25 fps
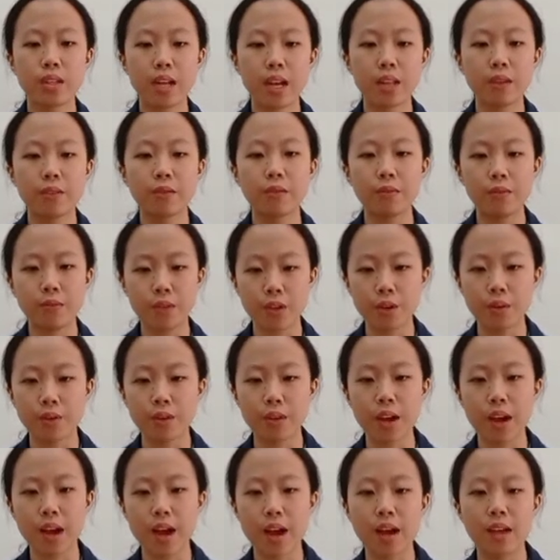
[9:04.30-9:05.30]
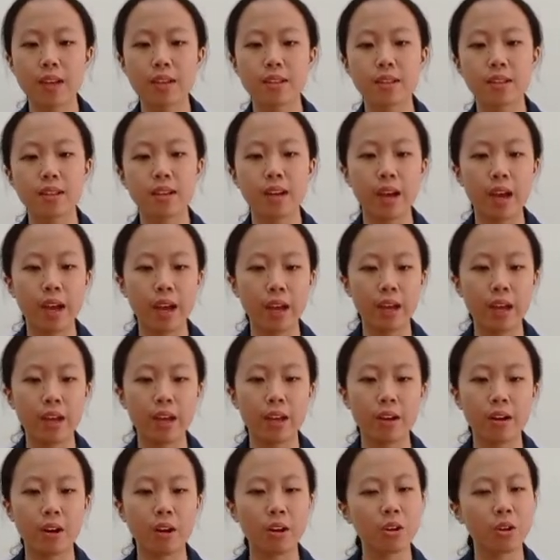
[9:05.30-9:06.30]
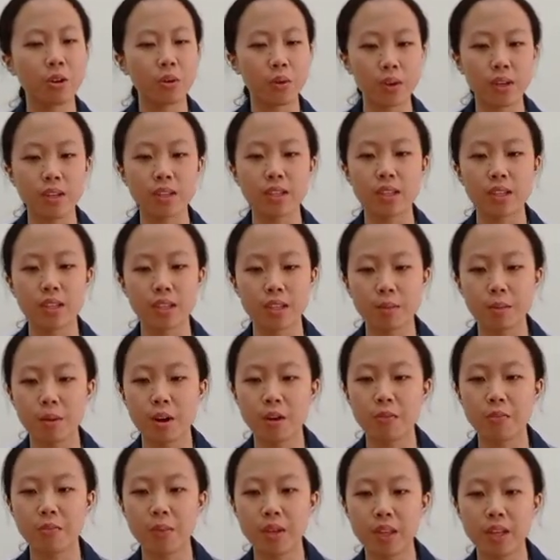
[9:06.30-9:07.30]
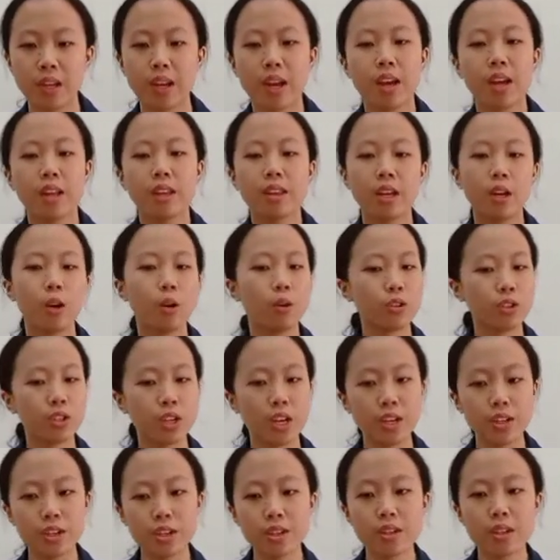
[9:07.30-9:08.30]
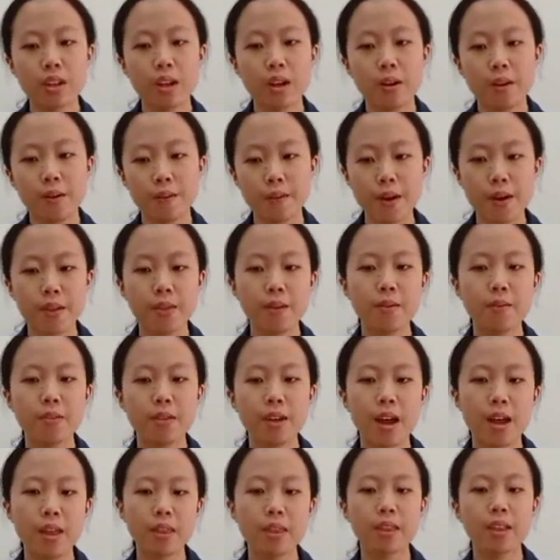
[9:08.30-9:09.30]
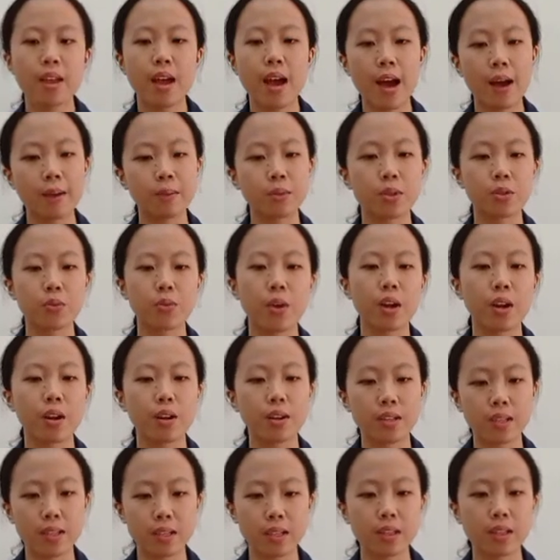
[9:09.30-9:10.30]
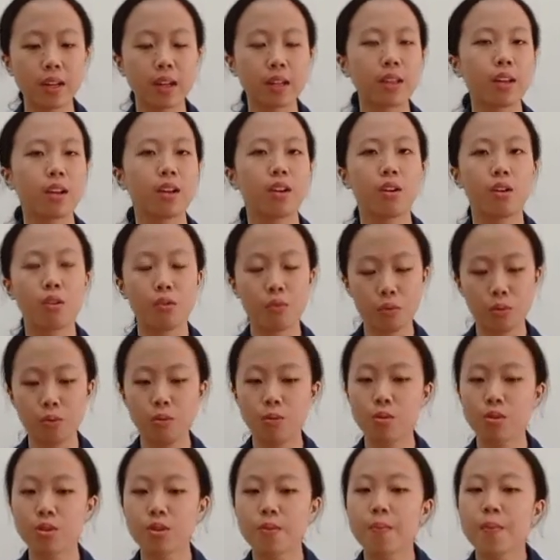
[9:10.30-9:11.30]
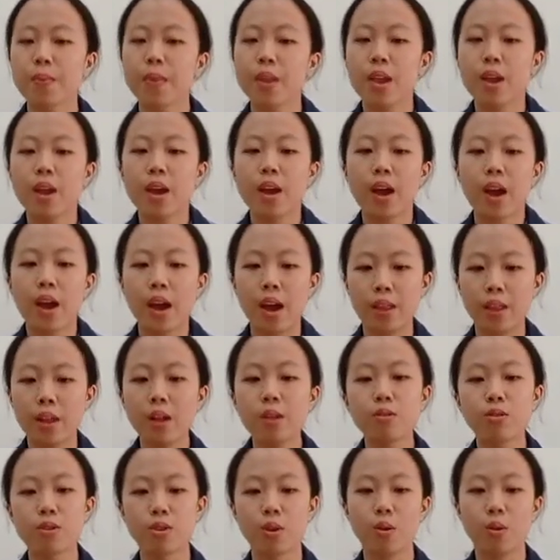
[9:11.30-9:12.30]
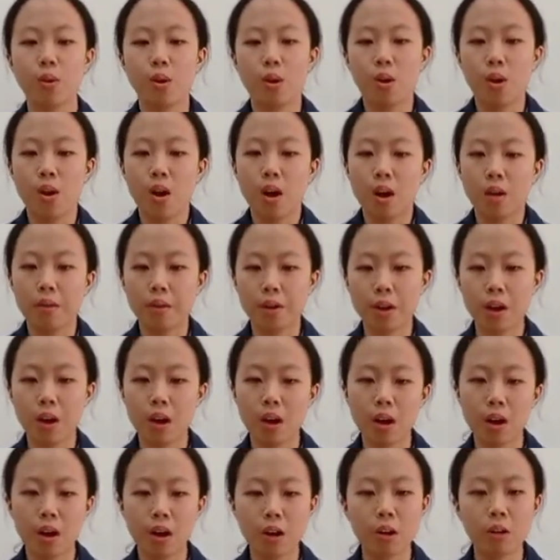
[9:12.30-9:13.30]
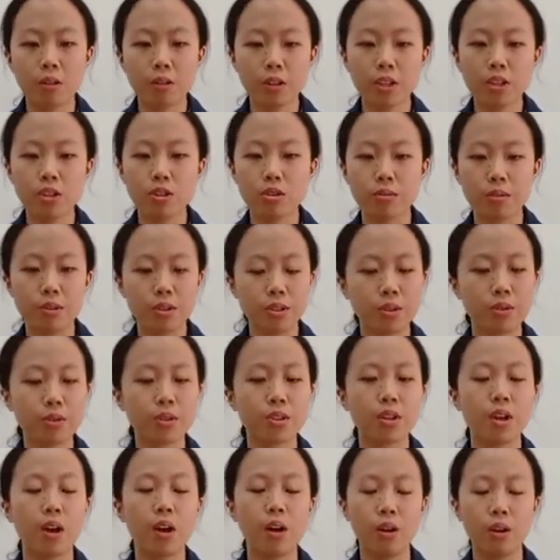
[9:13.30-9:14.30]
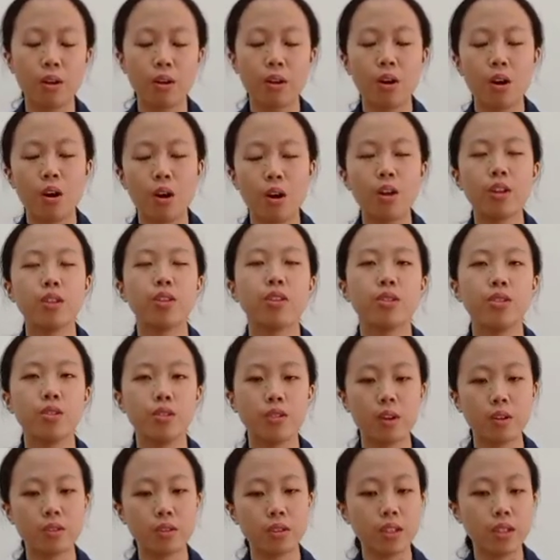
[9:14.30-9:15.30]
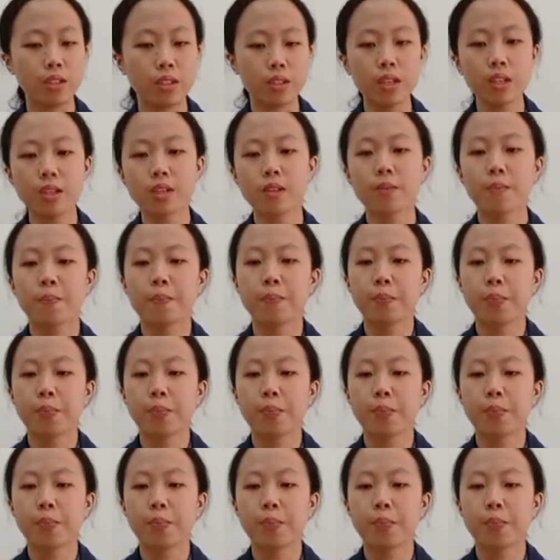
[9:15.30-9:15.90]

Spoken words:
then viewed as a concrete system of meaning negotiation rather than abstract syntactic rules. And also, according to Richards on 2006,